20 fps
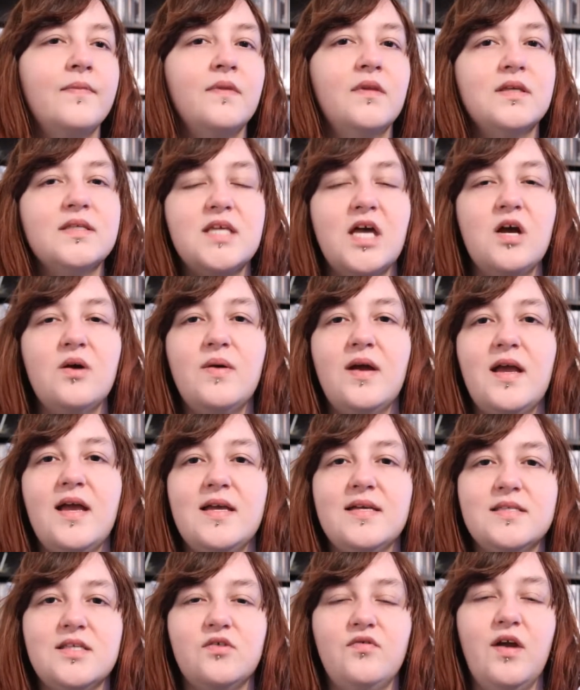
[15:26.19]
So
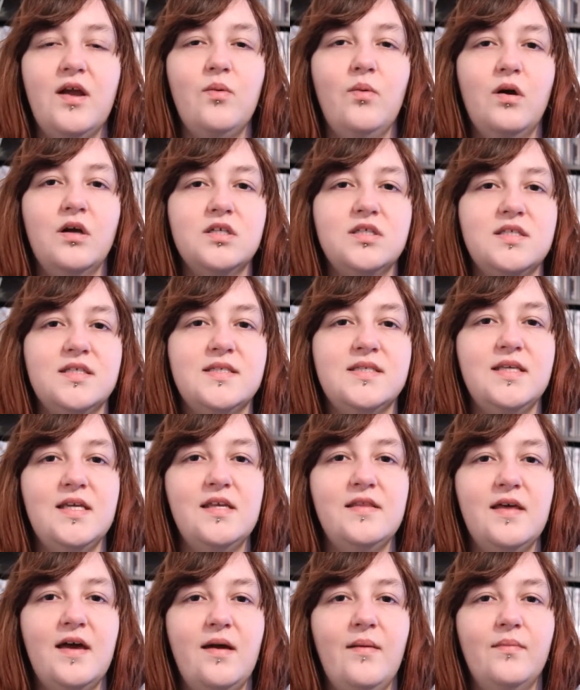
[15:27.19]
it's a great watch to
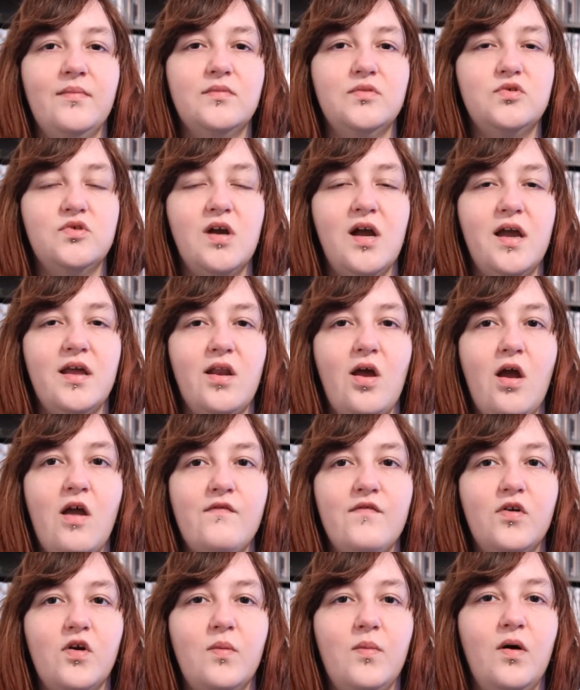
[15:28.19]
see them try and
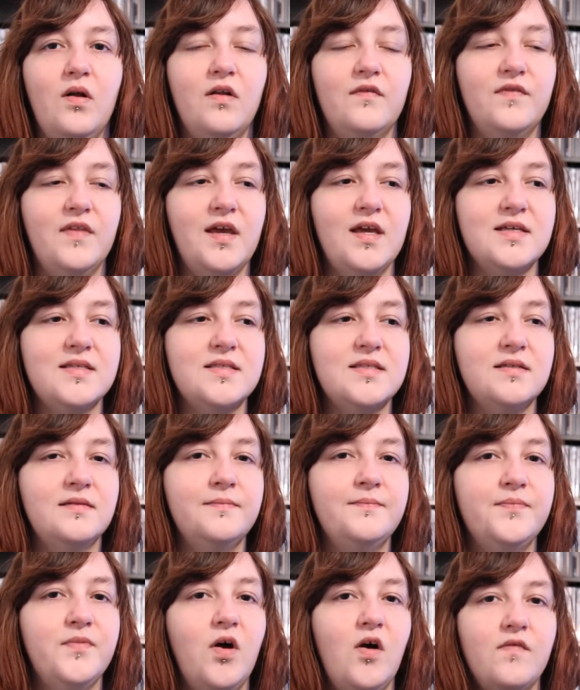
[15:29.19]
overcome all of this.
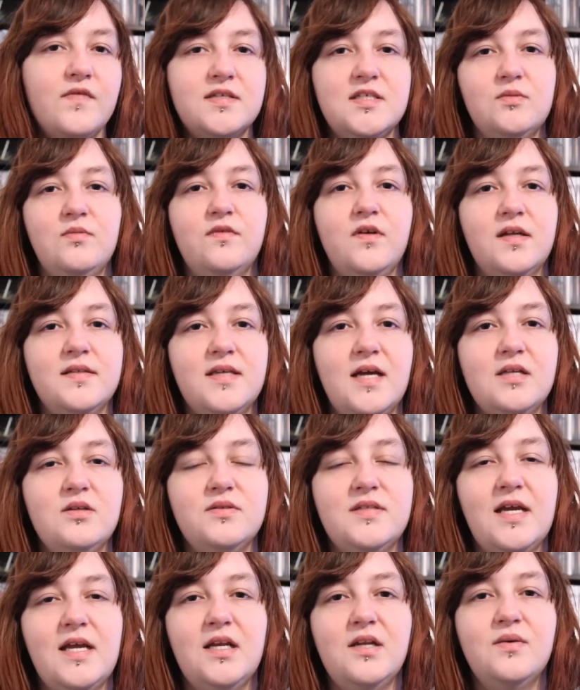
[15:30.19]
Obviously we've got Daniel
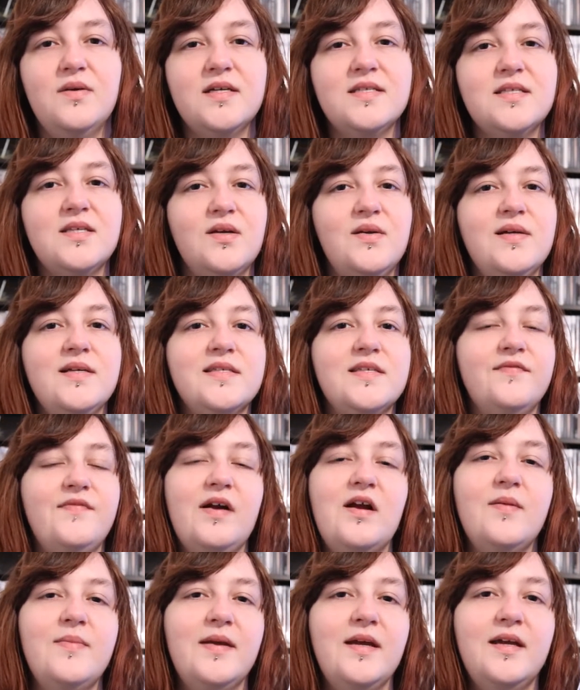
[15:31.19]
Day-Lewis, who is a
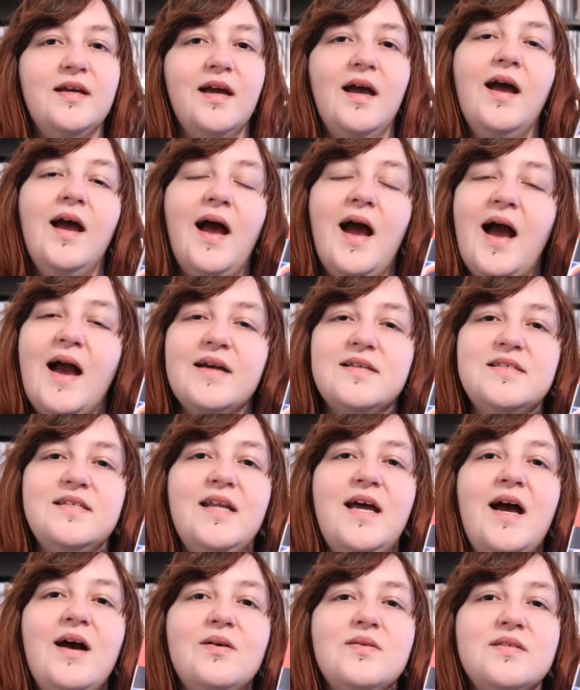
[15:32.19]
very big actor
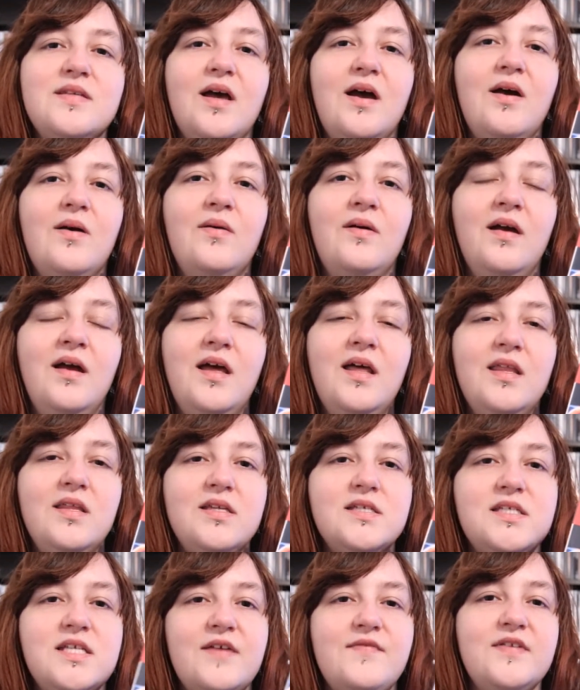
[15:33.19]
now, so
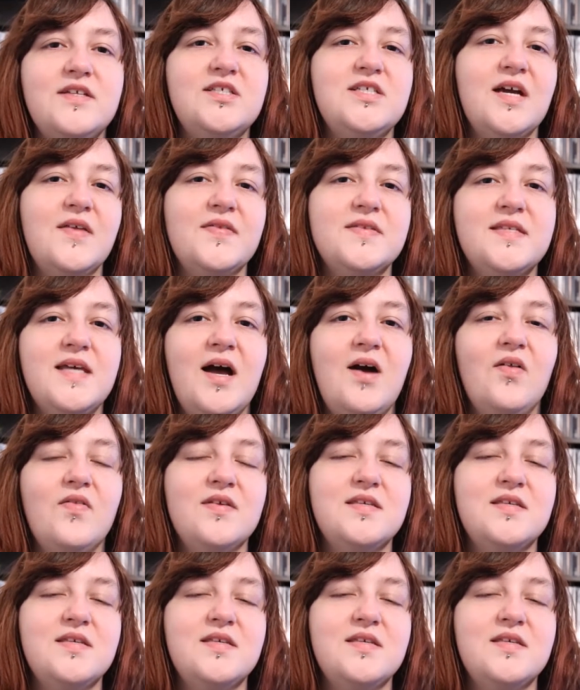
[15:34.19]
you should definitely check this out.